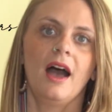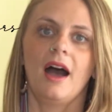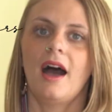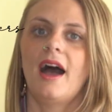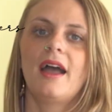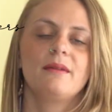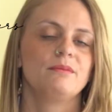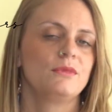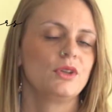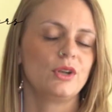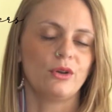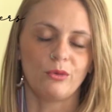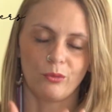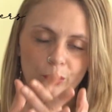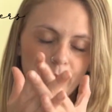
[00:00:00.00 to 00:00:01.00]
I'm,
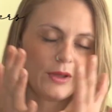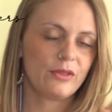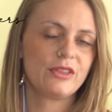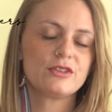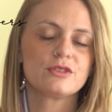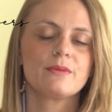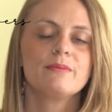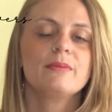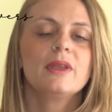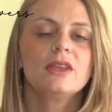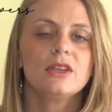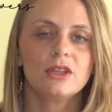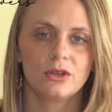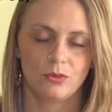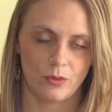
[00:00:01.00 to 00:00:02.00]
there's a
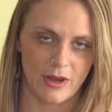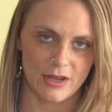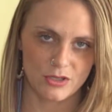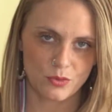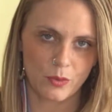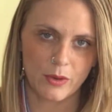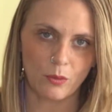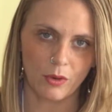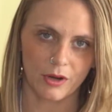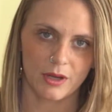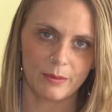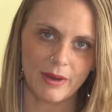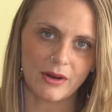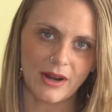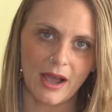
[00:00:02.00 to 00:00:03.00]
million ways we worry
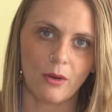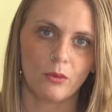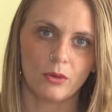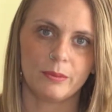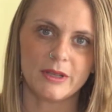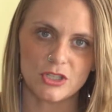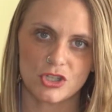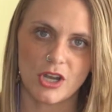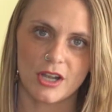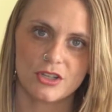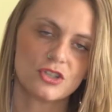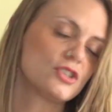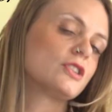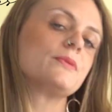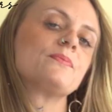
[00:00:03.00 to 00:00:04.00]
about how we'll be
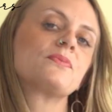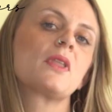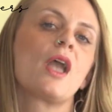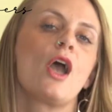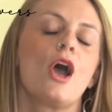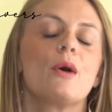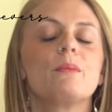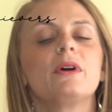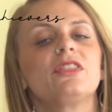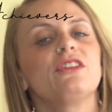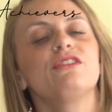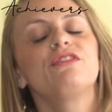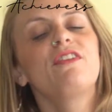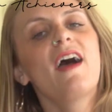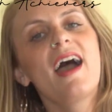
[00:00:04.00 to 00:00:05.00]
judged. But the
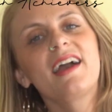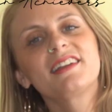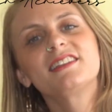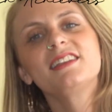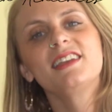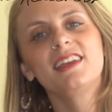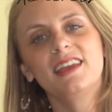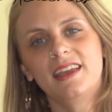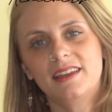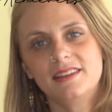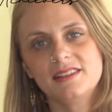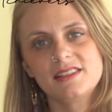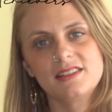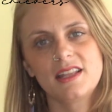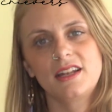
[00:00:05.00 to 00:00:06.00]
fact
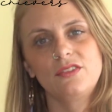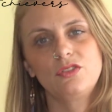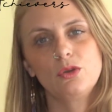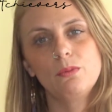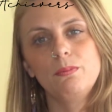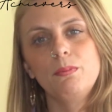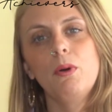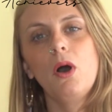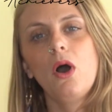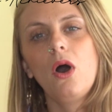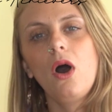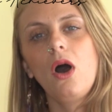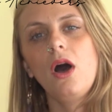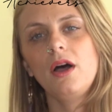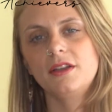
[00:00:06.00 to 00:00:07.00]
is that if you
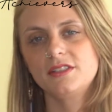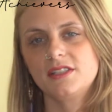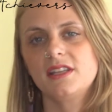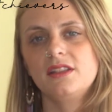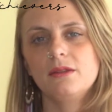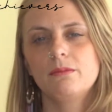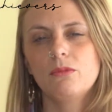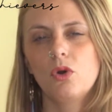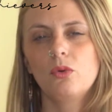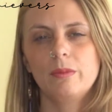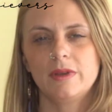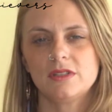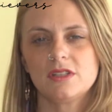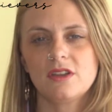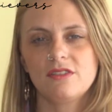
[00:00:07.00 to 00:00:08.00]
pause in the
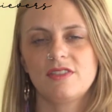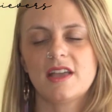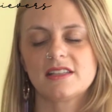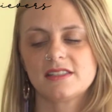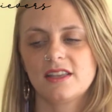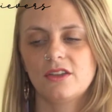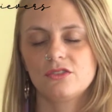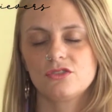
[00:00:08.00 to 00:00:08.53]
moment of that